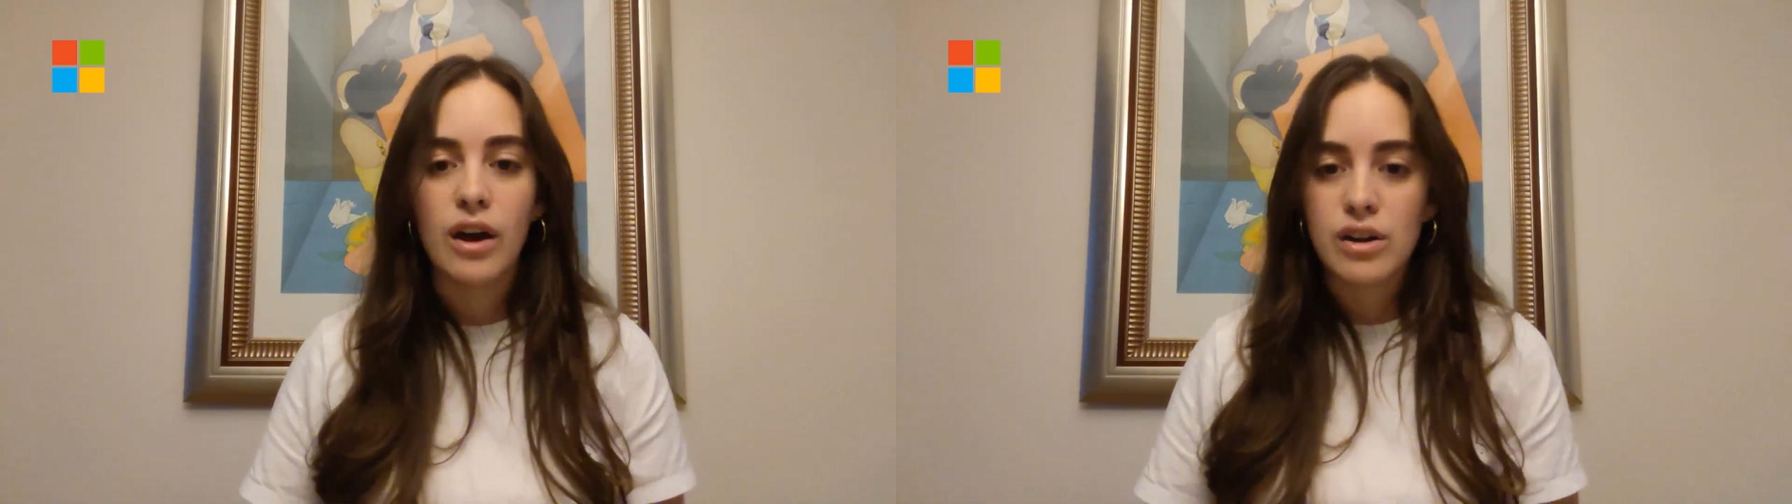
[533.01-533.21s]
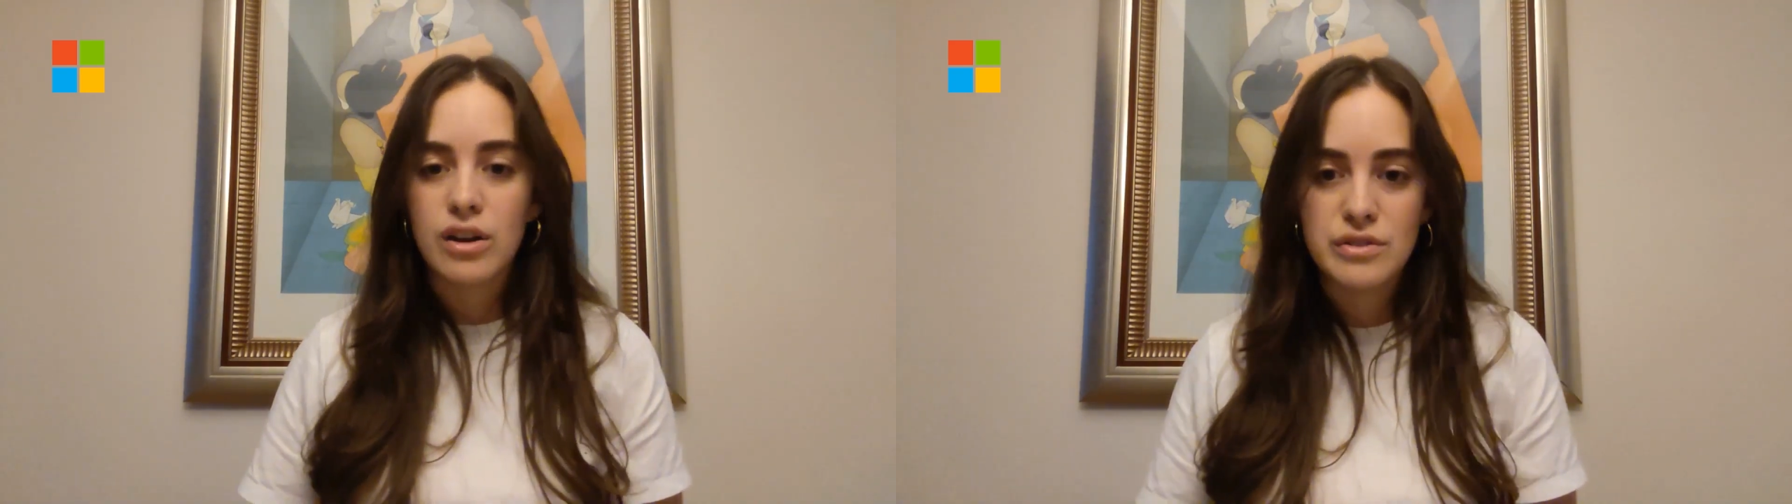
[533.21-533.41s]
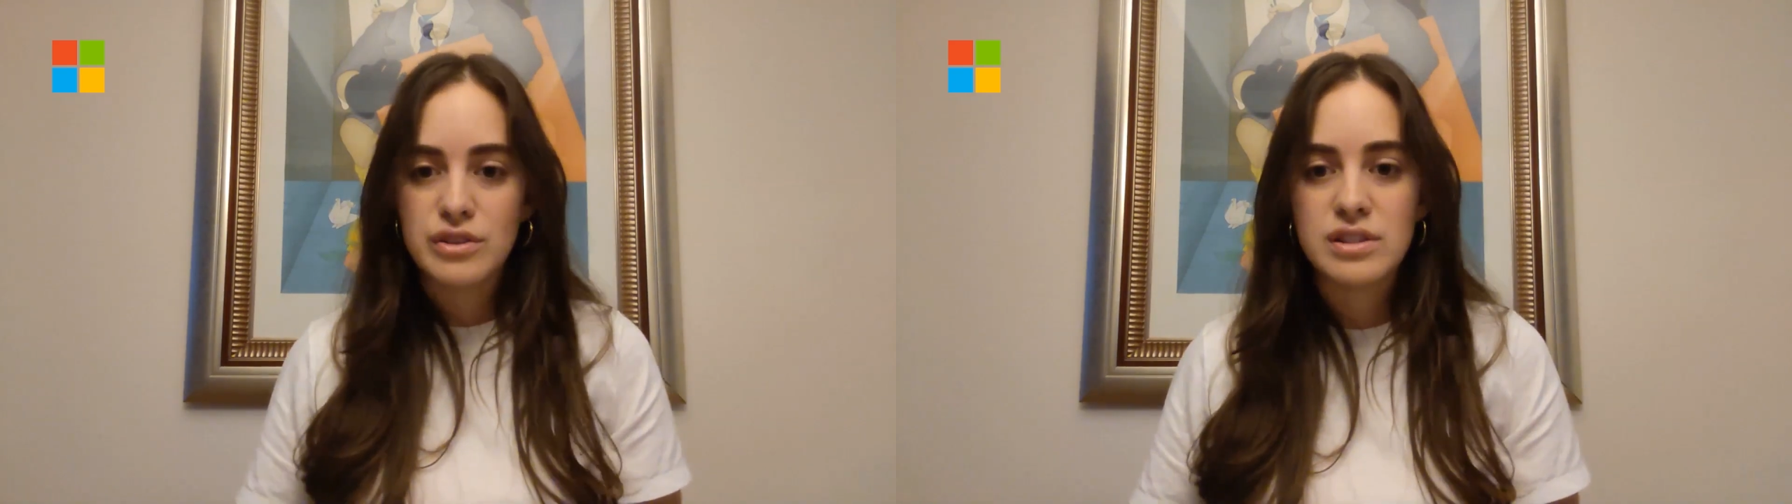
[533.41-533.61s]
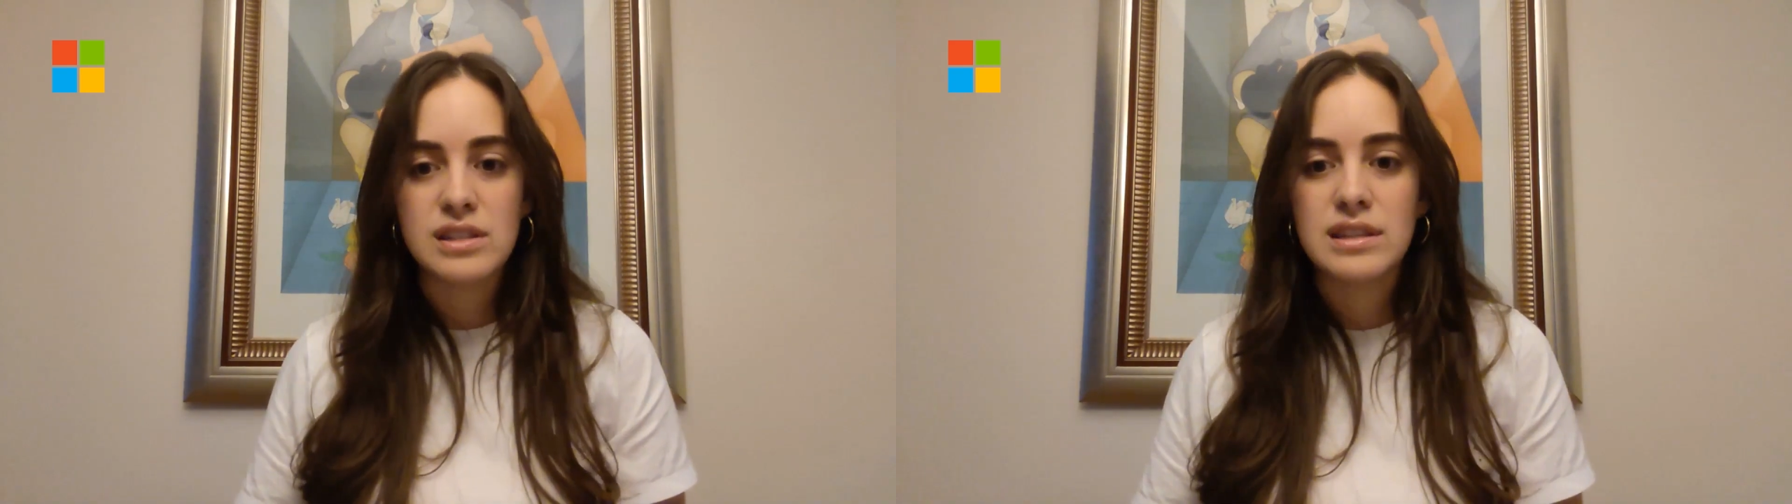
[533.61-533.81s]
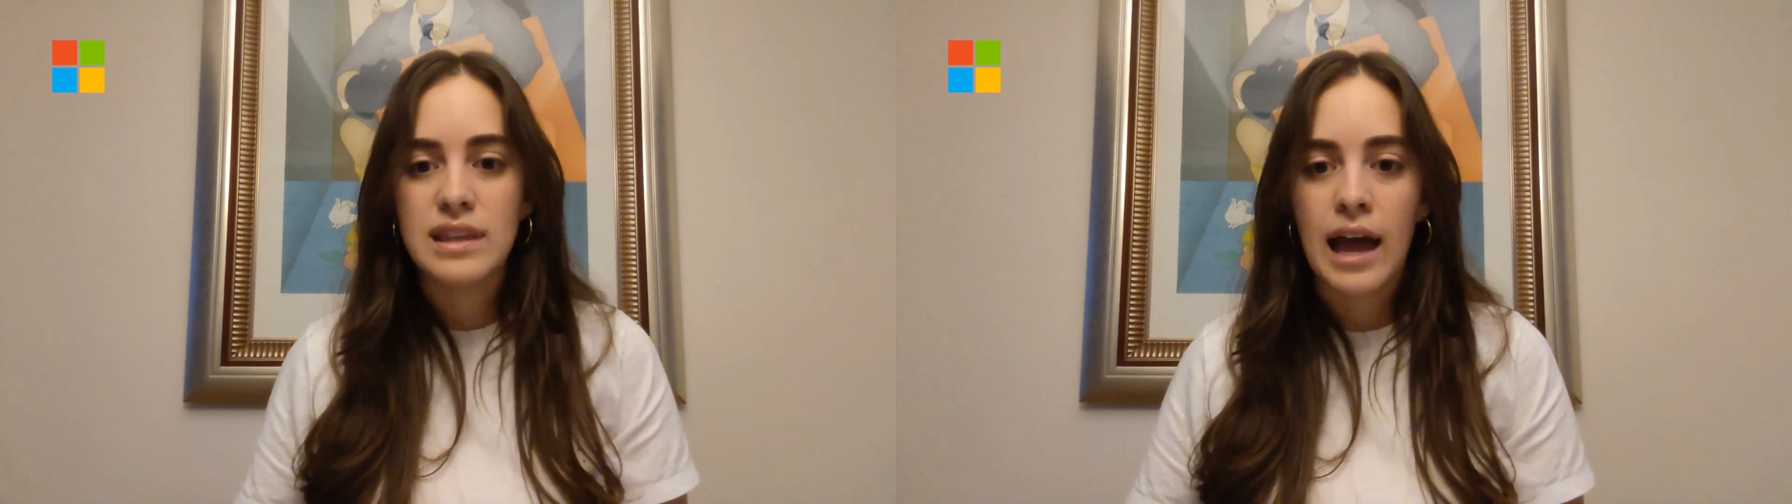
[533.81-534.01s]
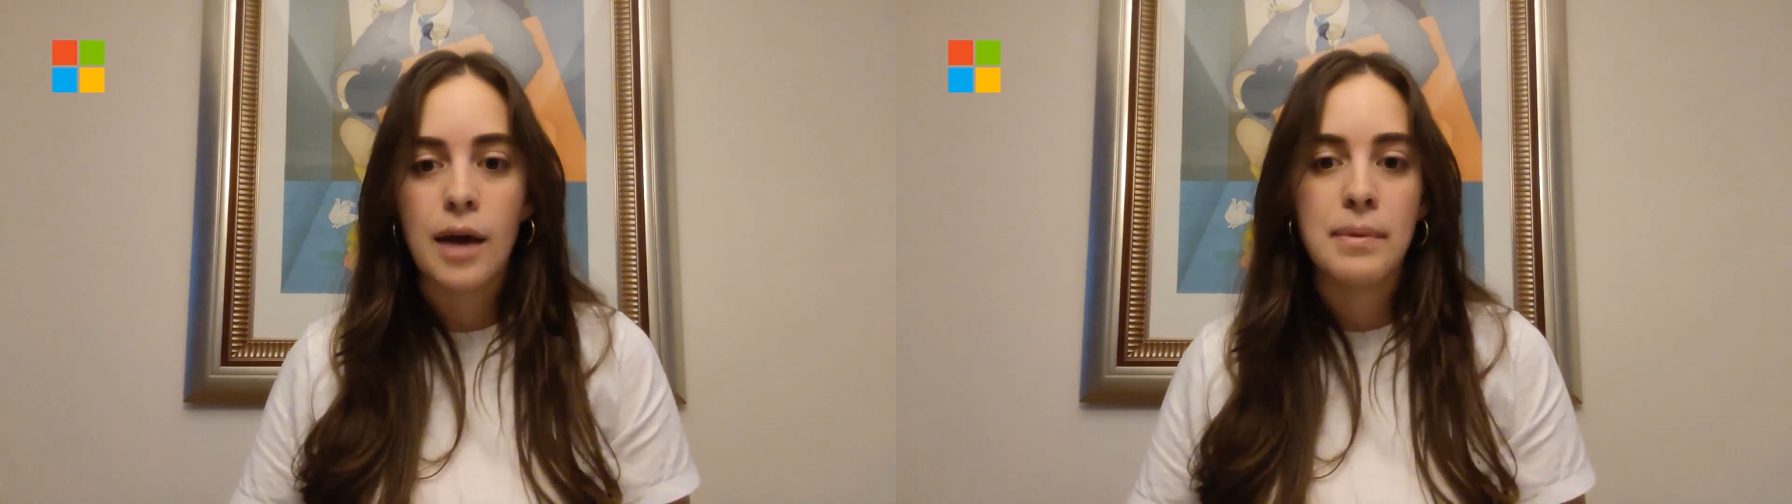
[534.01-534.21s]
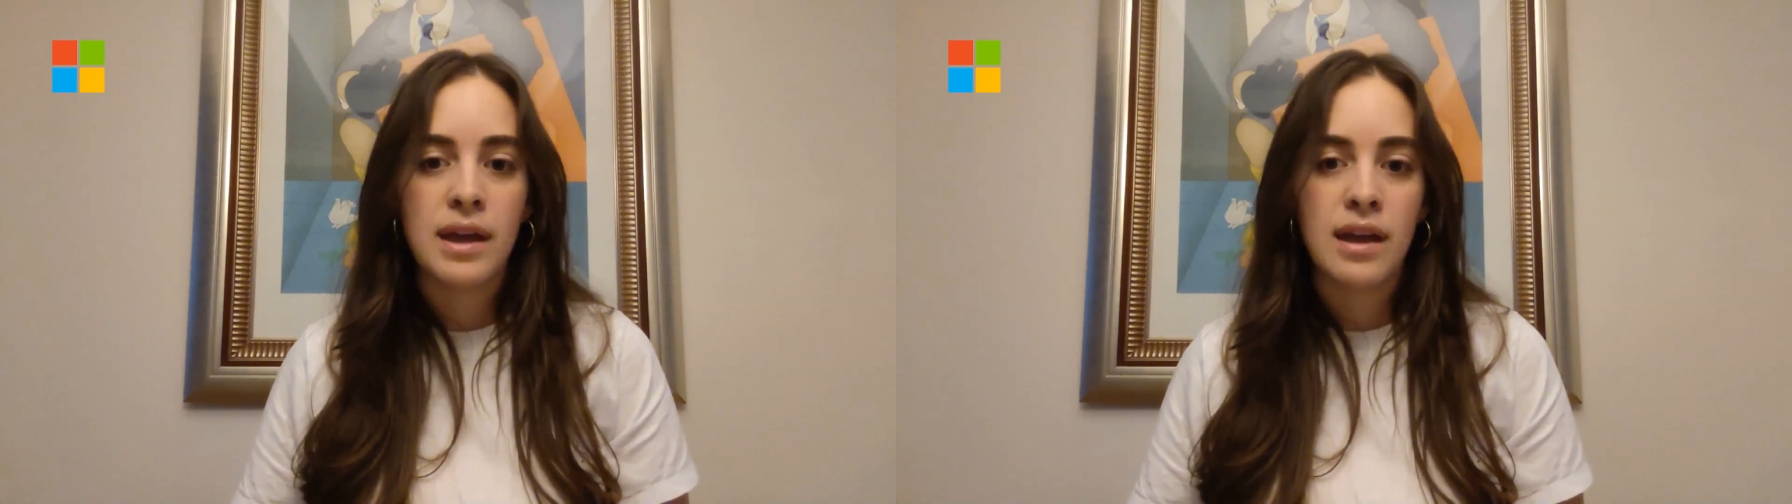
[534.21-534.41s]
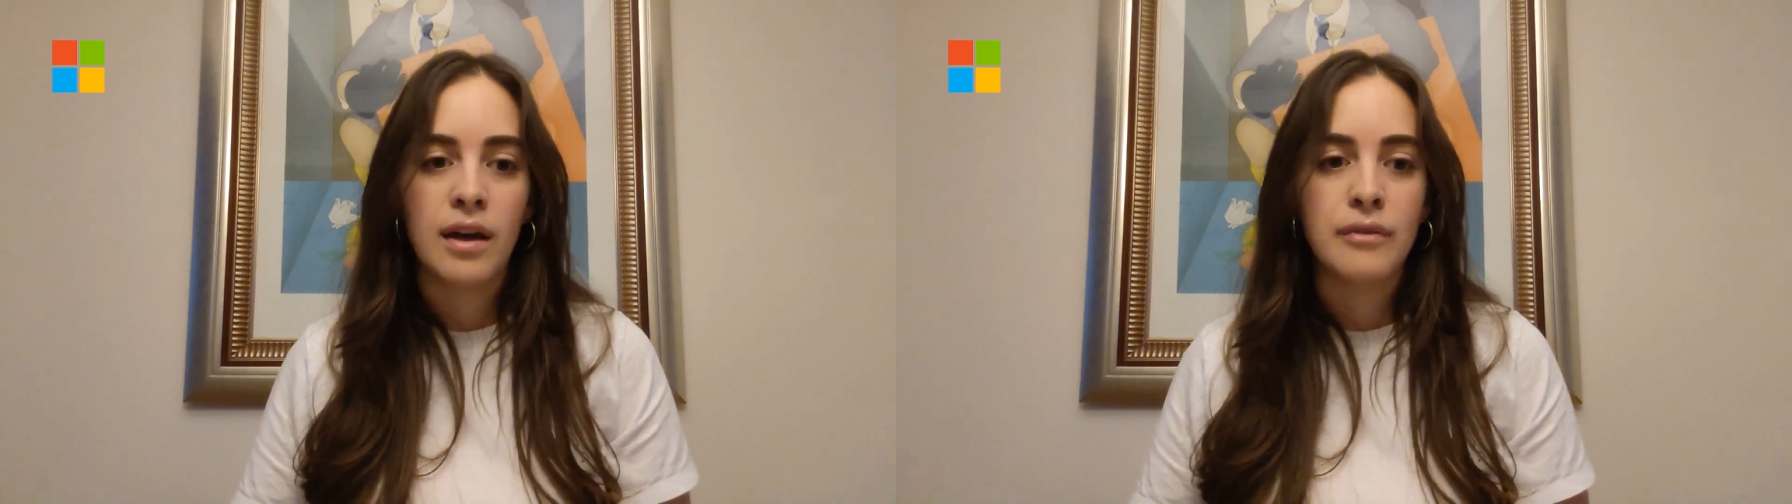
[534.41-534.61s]
our users into the habit
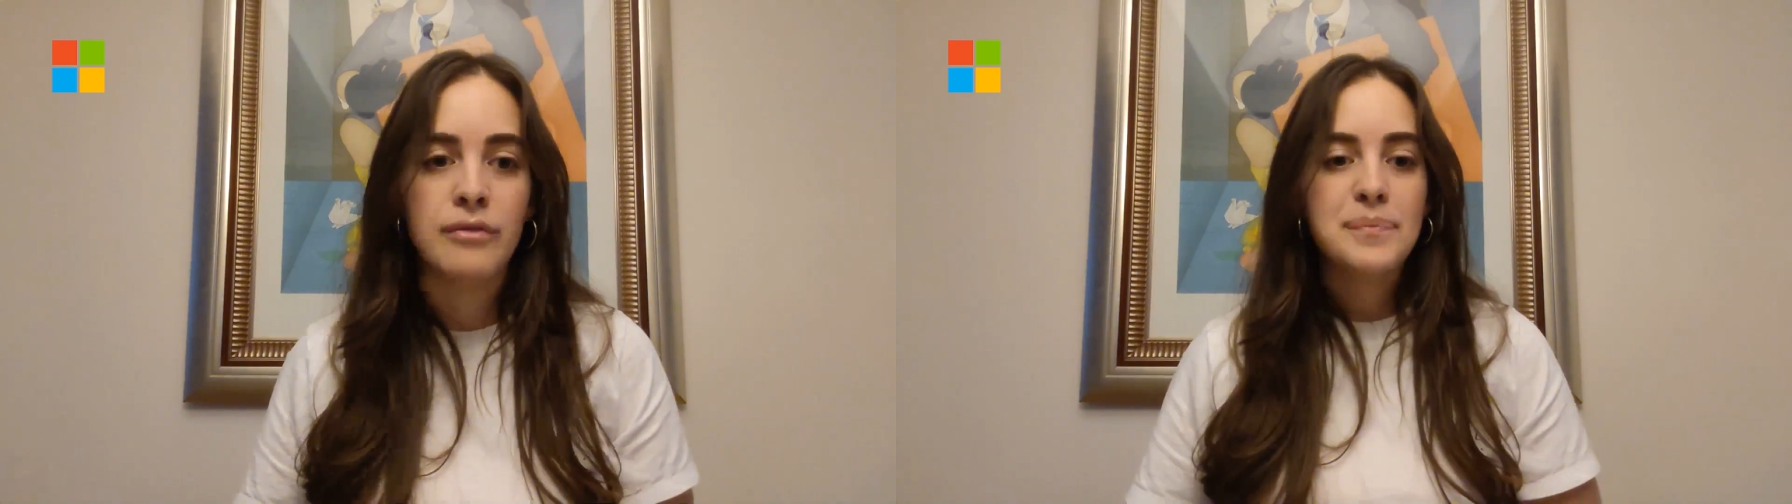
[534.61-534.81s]
of,